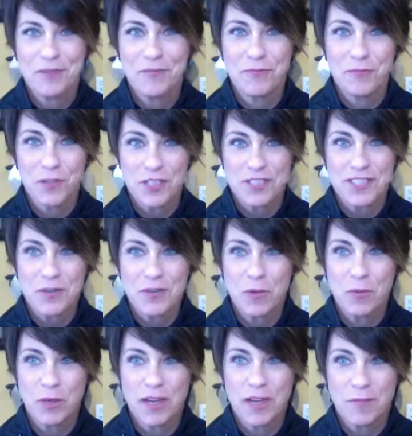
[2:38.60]
first
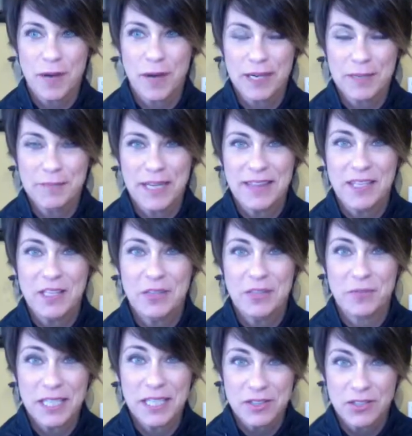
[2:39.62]
would recommend that you
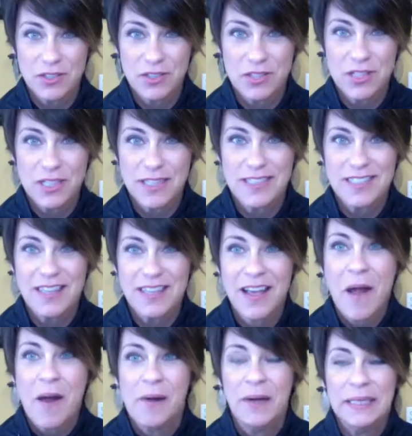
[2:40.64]
research things
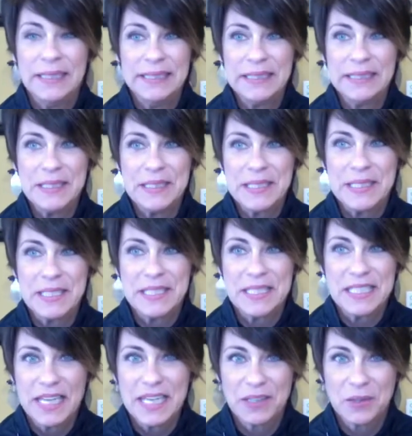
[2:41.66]
and
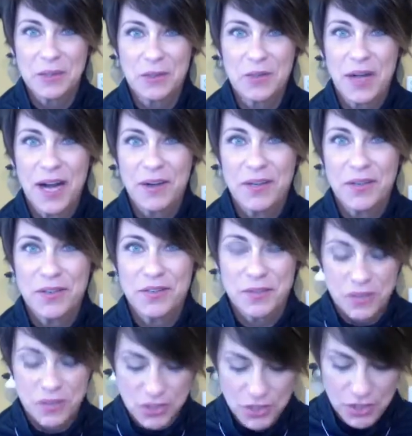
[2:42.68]
see on Google how
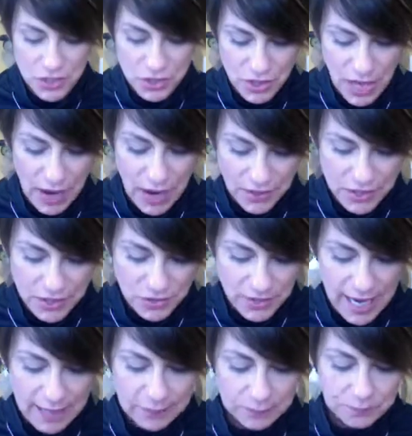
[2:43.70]
to do
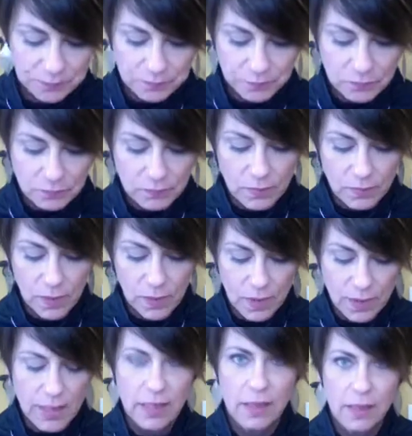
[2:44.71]
that.
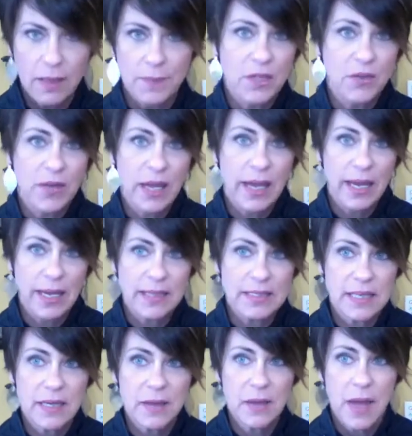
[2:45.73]
You
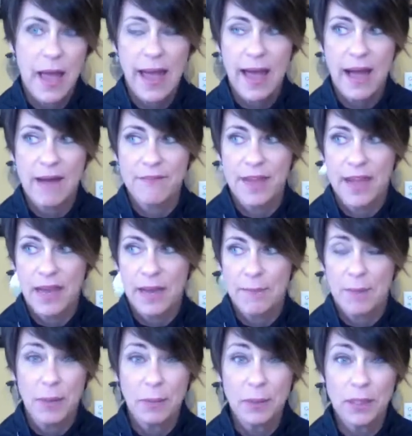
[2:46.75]
can't have a
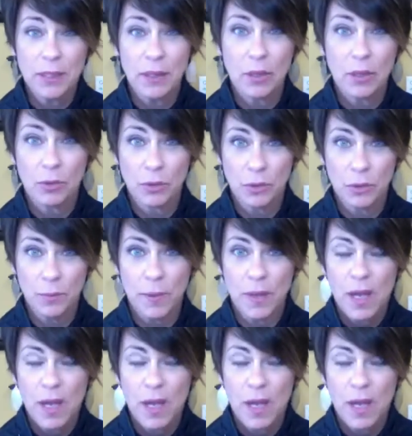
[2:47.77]
public group